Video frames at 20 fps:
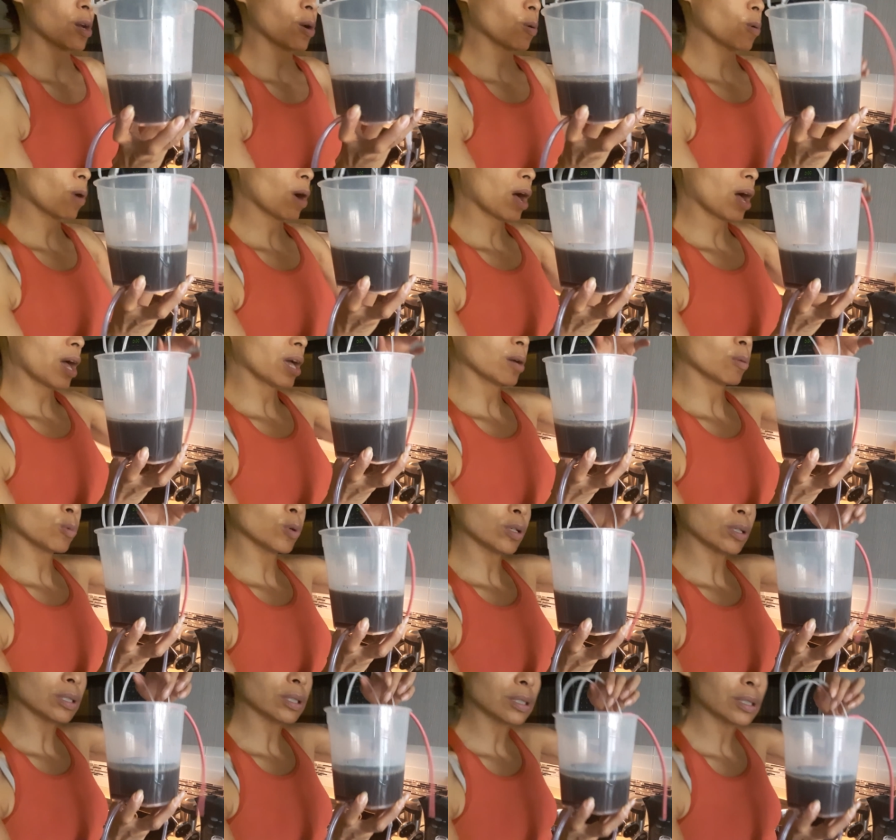So I
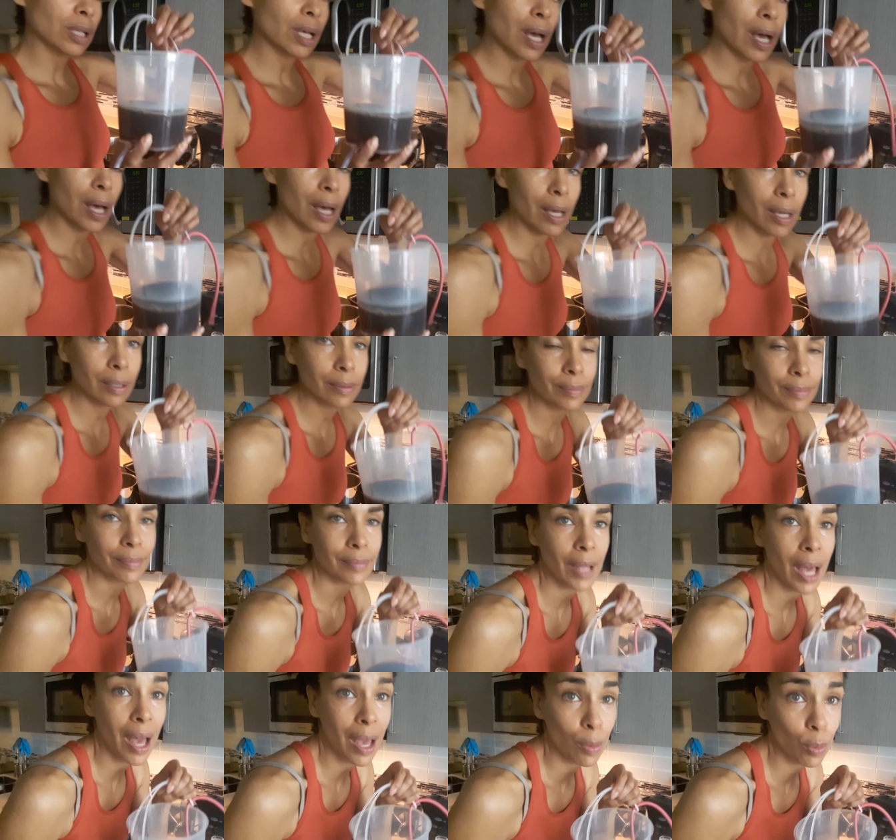will
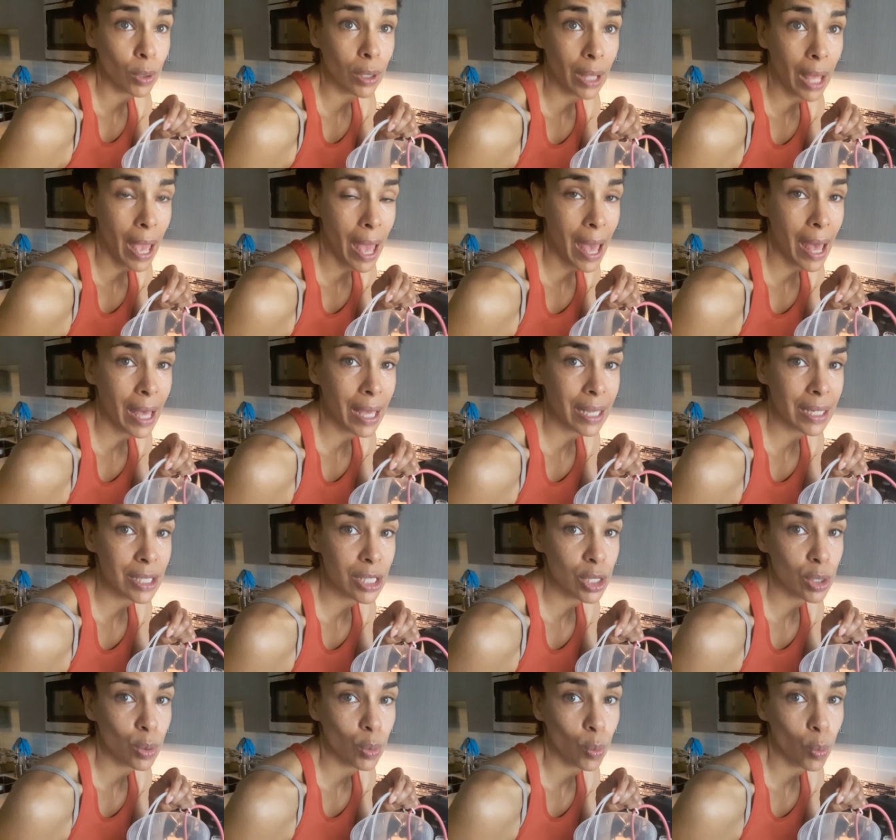
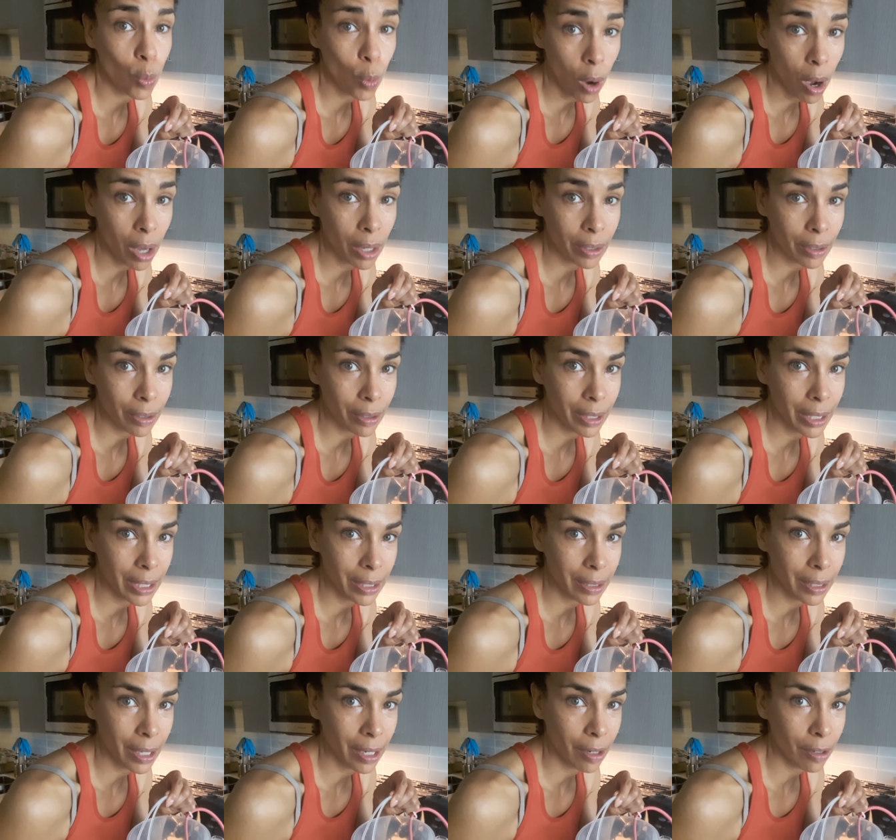add water
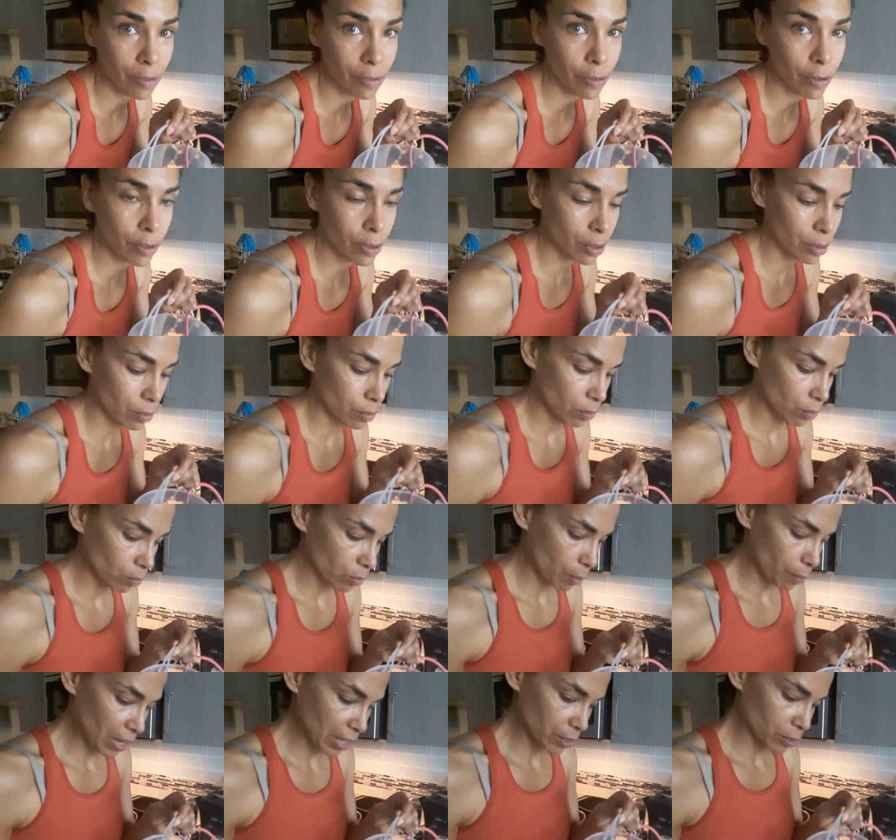in there for the
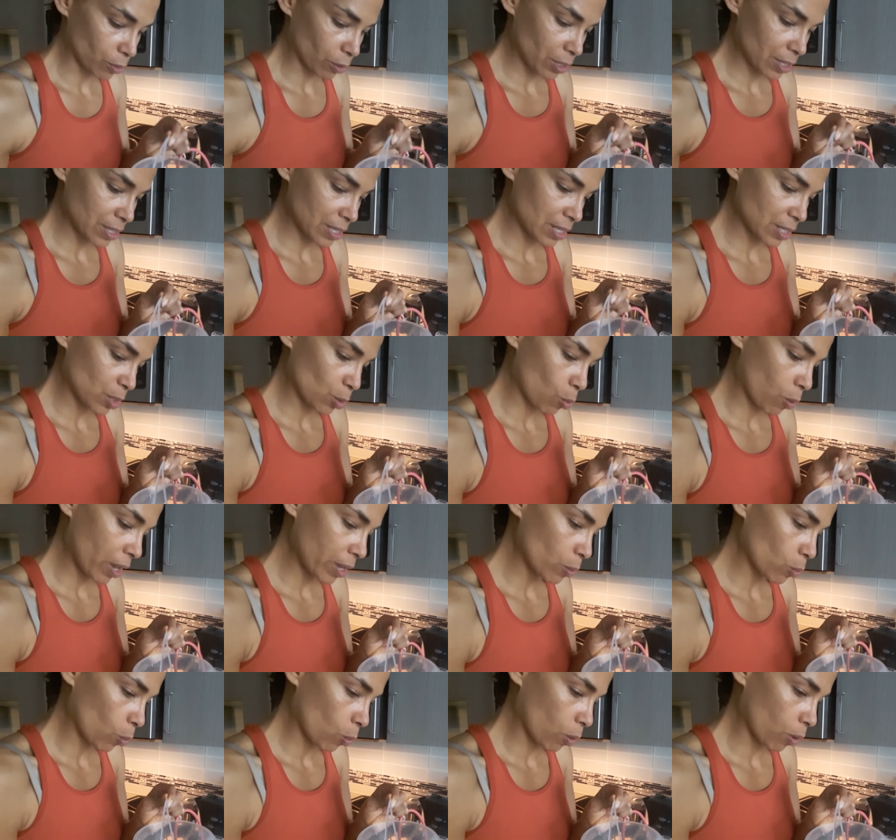remainder because it's
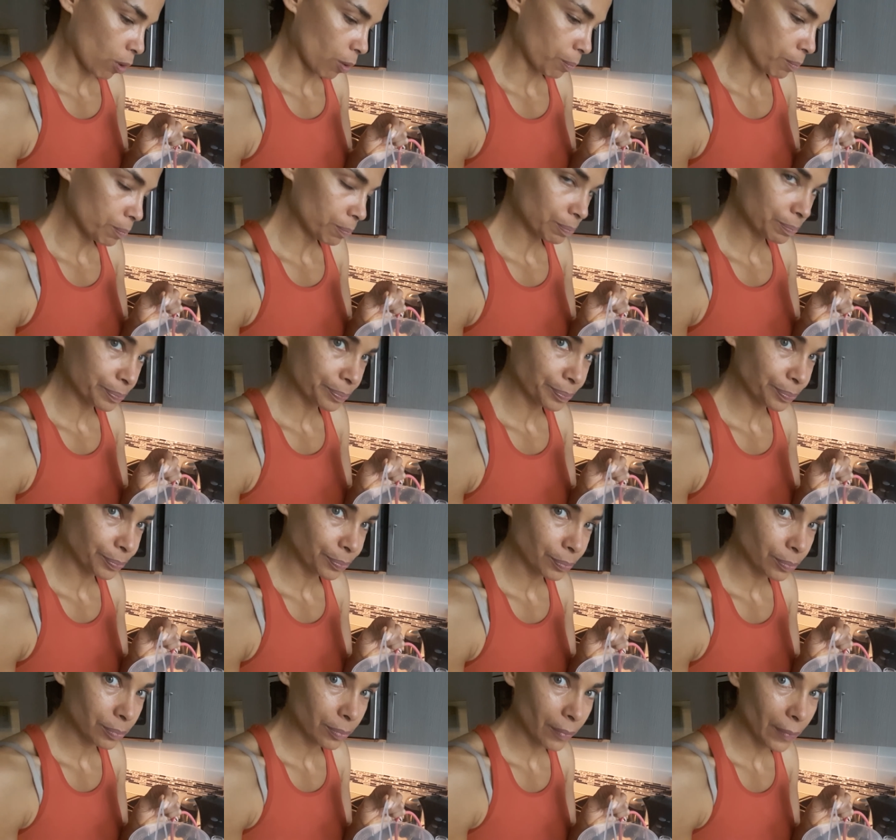quite warm.
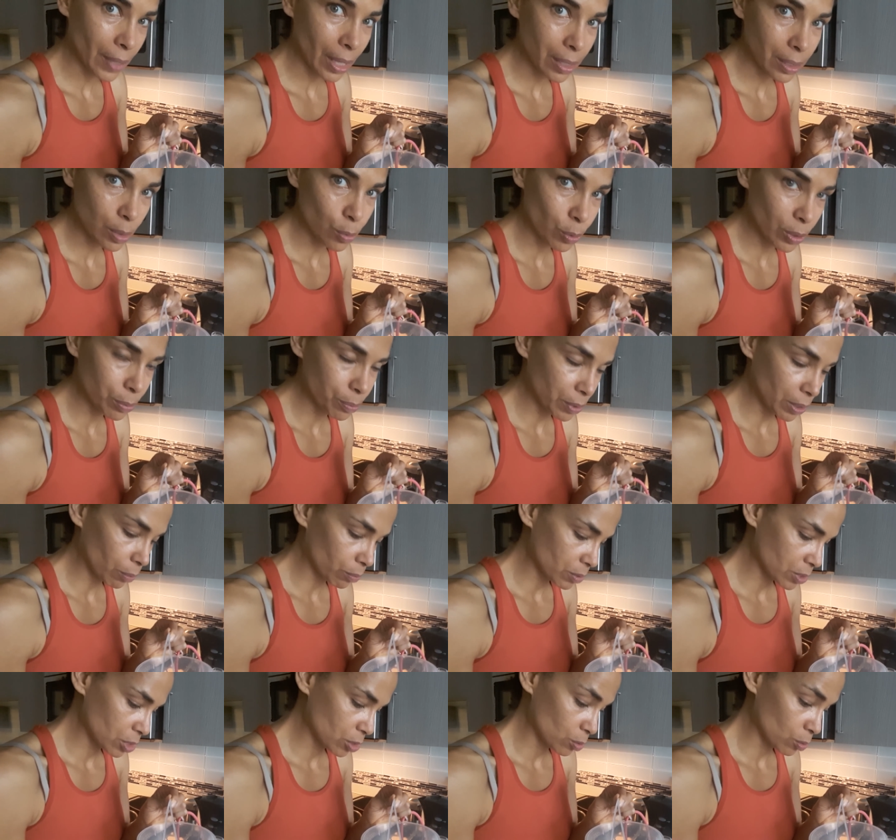You wouldn't be
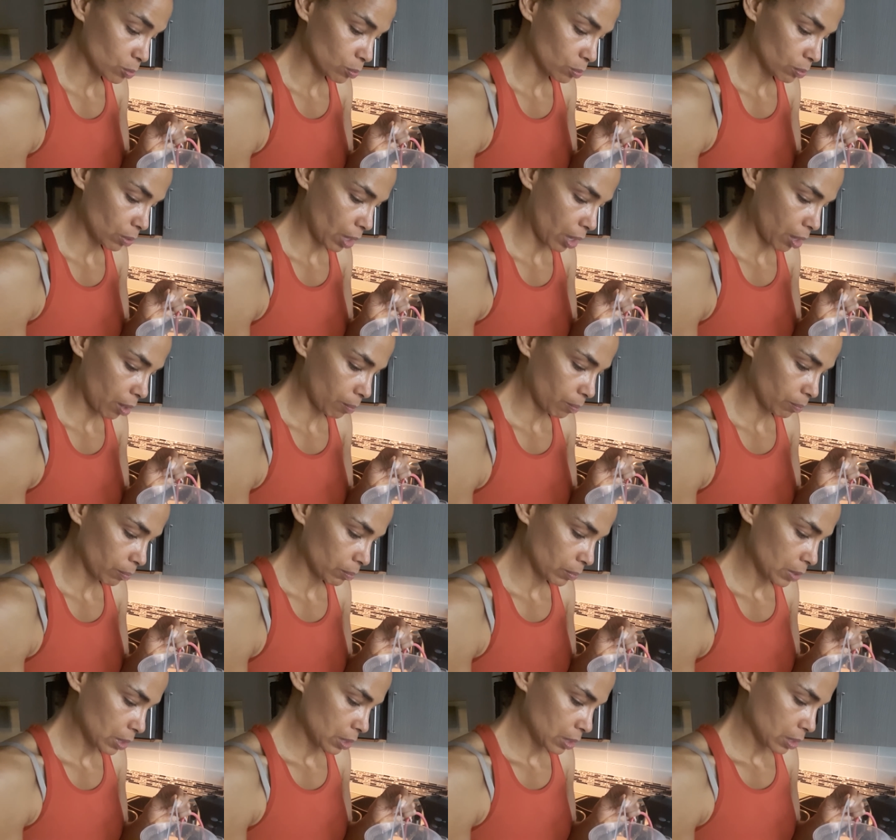able to
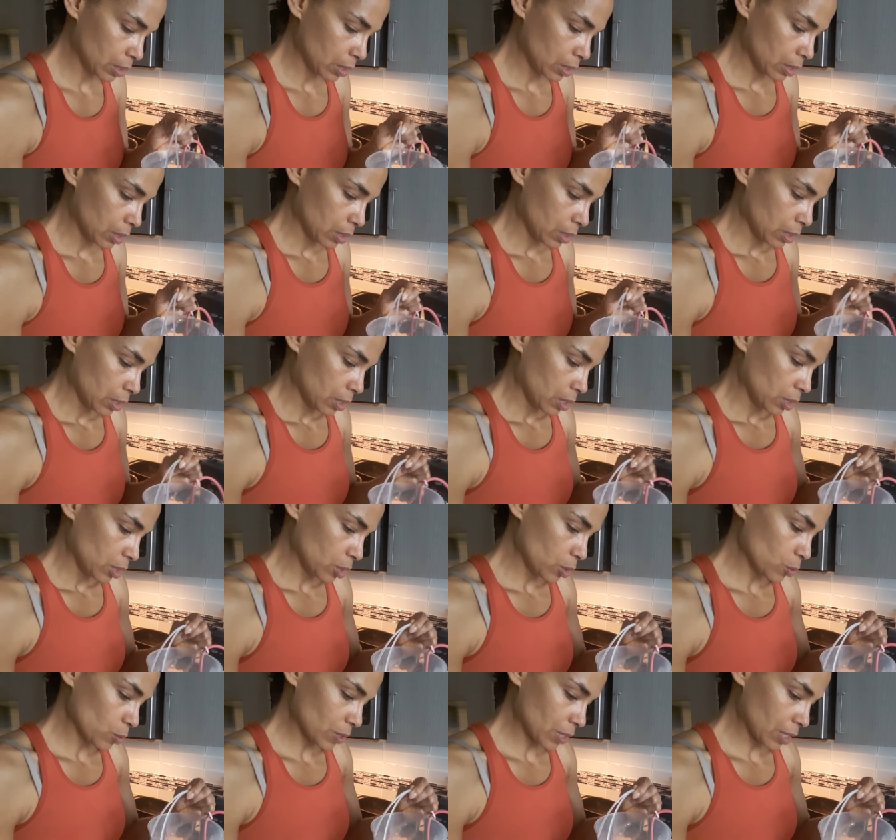
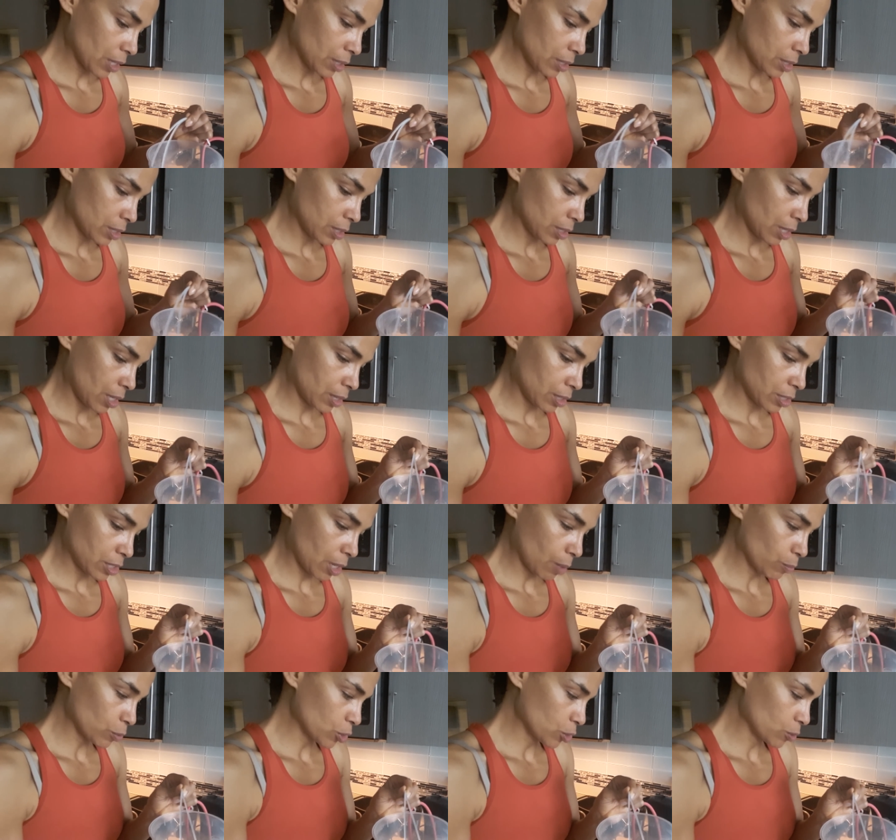use it at the
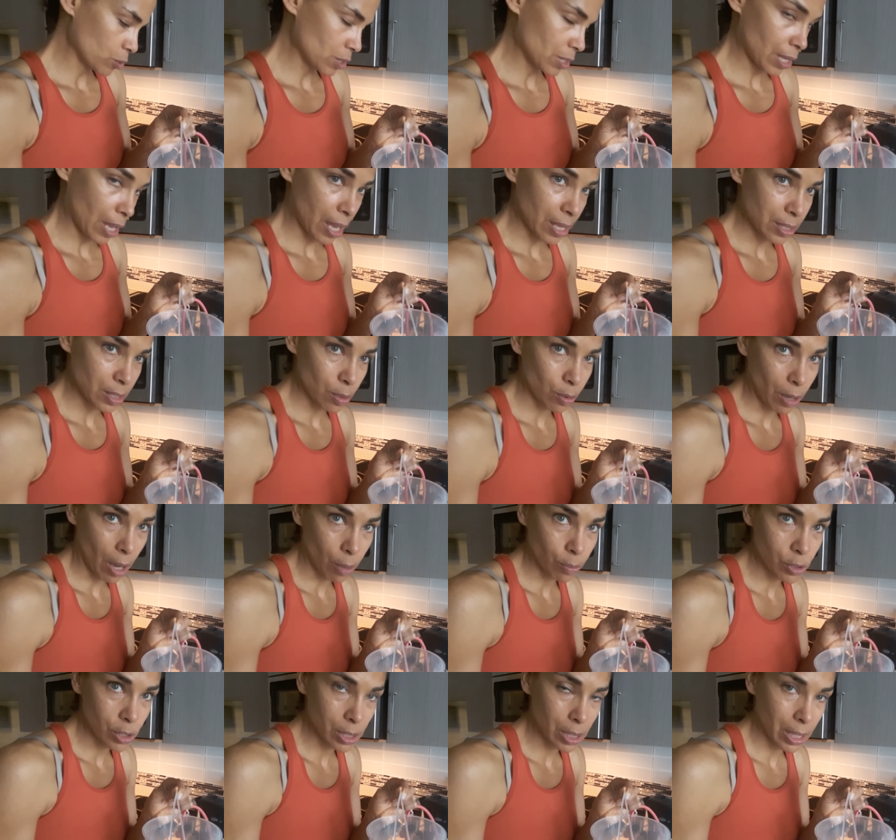temperature it's at. So
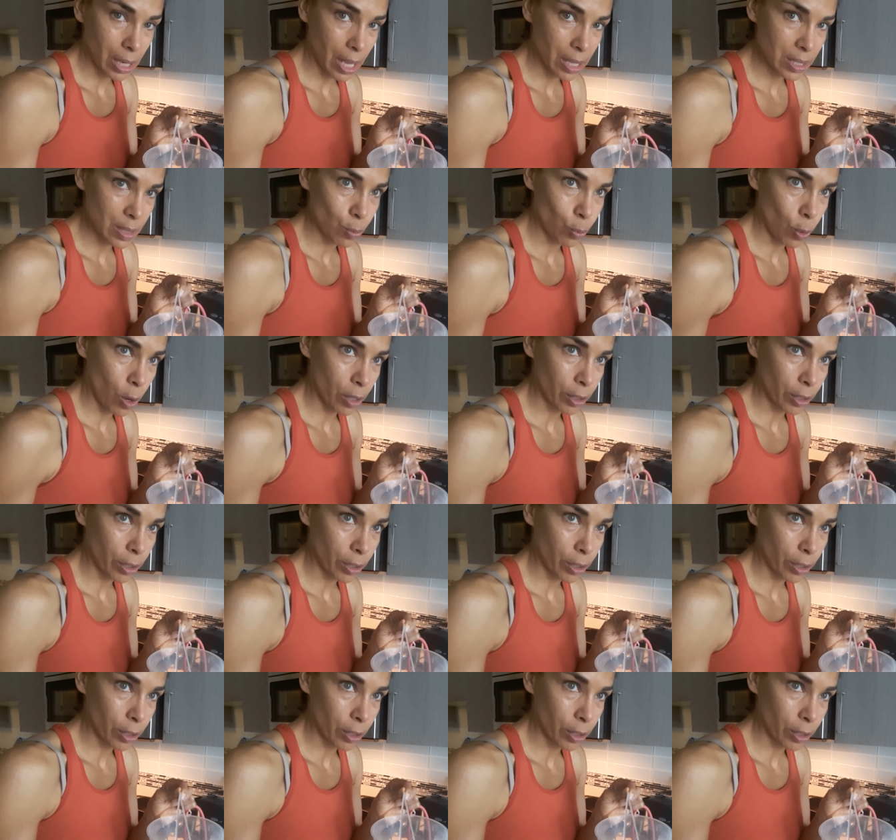now I'm just going to add some